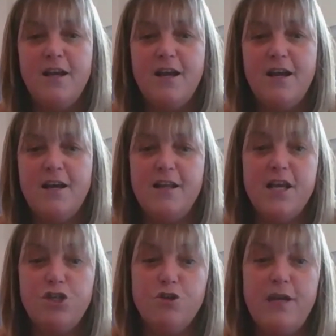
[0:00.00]

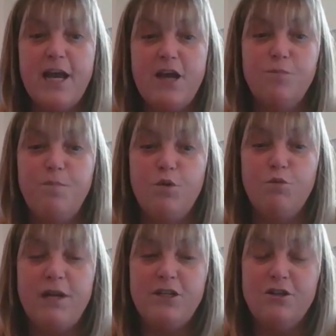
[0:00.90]
luxury houseboat
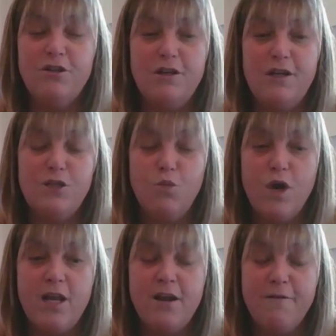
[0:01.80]
rental is,
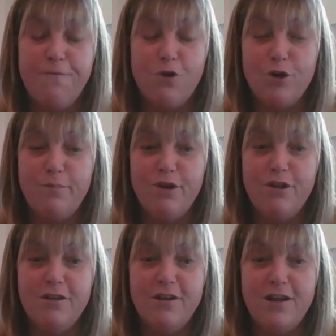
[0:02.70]
one, affordable.